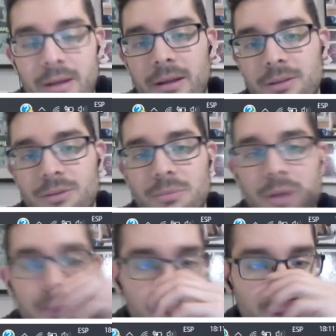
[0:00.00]
some
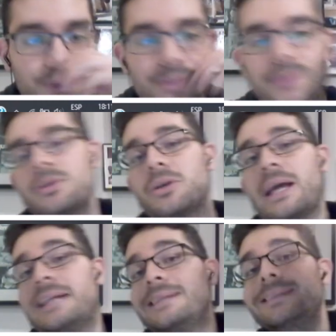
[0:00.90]
numbers.
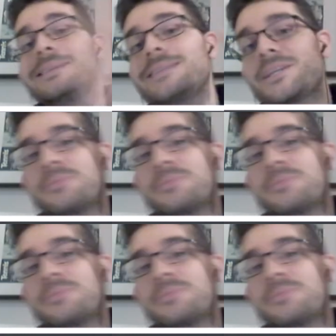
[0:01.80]
Okay, this is just